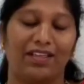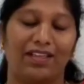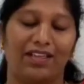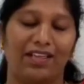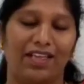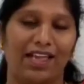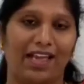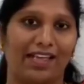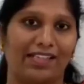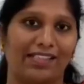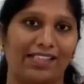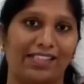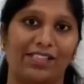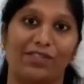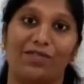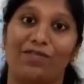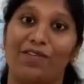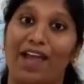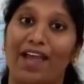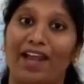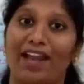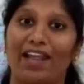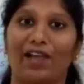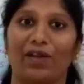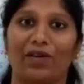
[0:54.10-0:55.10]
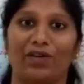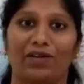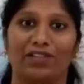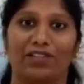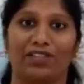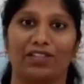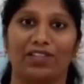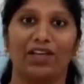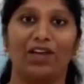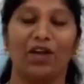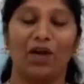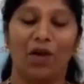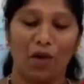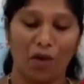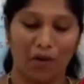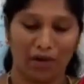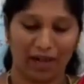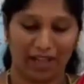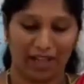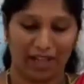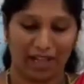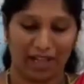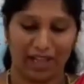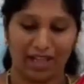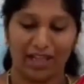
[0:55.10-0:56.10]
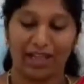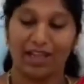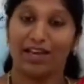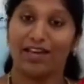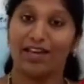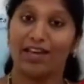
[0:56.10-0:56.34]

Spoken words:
Yes, very good. Okay,